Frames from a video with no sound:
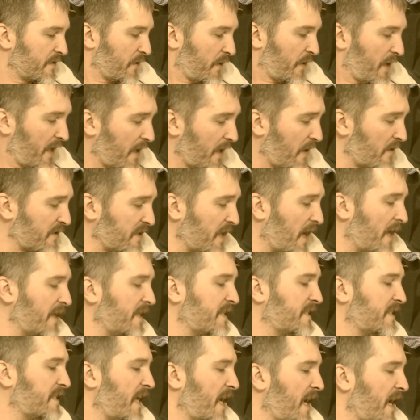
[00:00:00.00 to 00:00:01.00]
So he goes
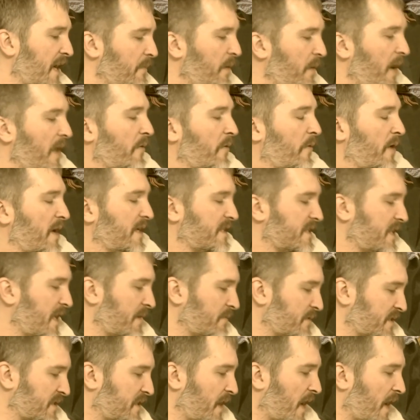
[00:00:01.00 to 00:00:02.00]
on to say, by the way, his
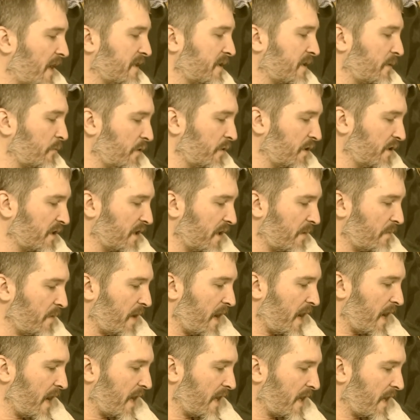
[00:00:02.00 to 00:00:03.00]
name was Dr. William
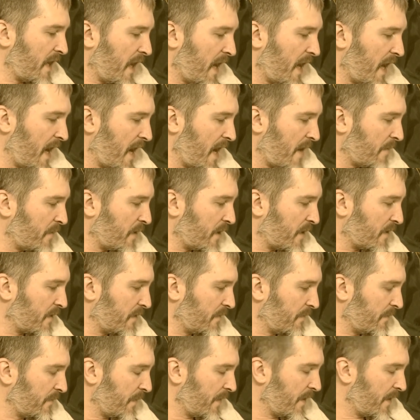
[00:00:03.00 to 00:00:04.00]
A.
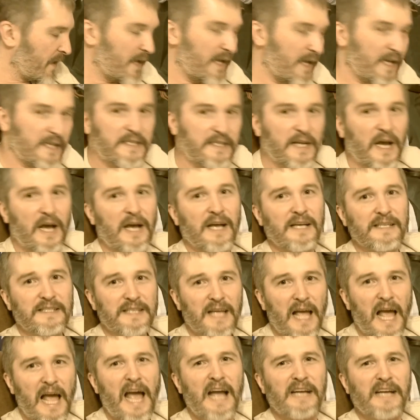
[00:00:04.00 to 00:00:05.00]
Hammond. He
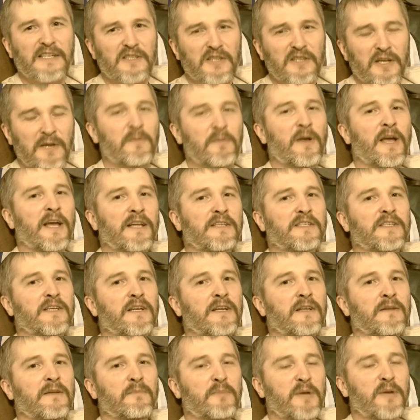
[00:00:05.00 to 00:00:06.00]
does actually
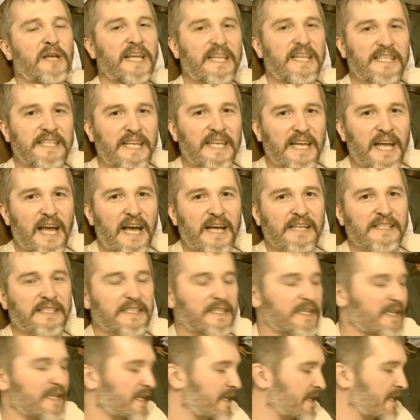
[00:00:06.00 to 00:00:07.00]
mention
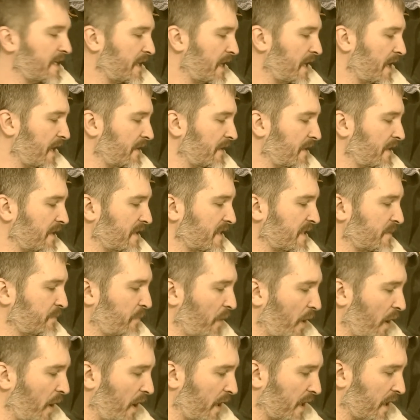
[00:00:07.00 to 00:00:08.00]
PTSD in this
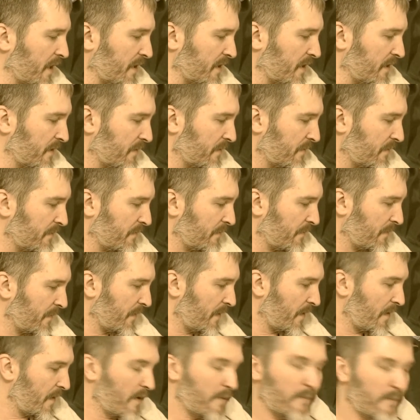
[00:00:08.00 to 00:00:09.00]
book,
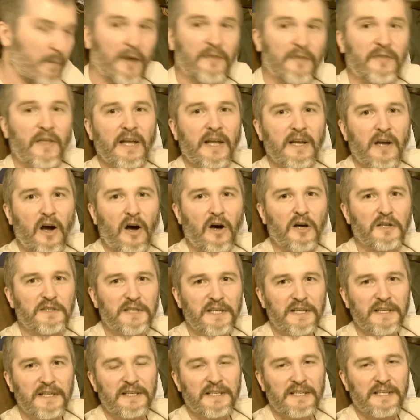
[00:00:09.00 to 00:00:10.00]
but they
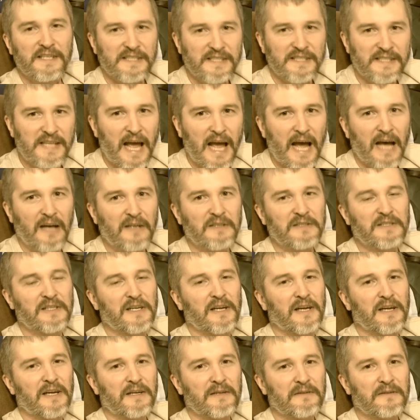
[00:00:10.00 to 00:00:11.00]
called it
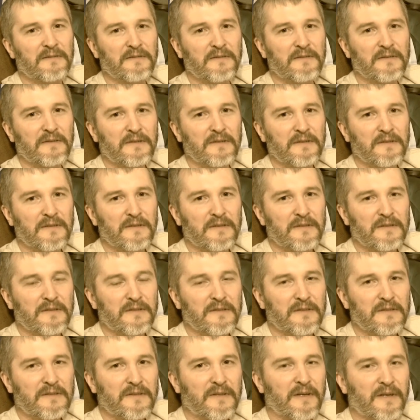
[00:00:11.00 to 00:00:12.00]
nostalgia.
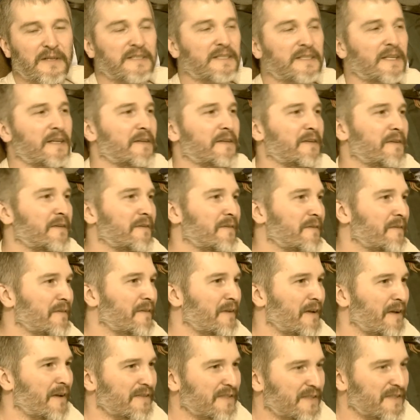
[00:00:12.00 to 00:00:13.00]
Well, I said,
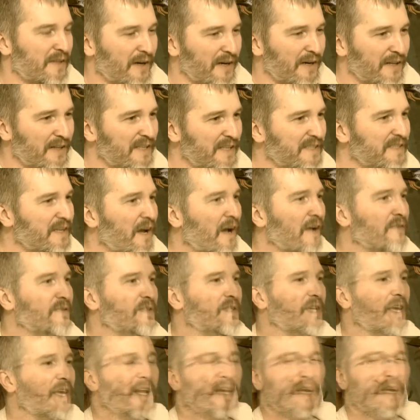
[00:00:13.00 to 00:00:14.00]
I started this off
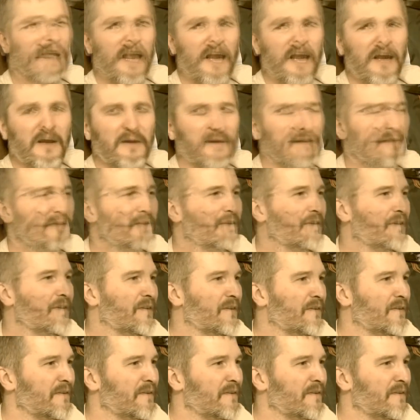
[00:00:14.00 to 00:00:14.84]
saying okay.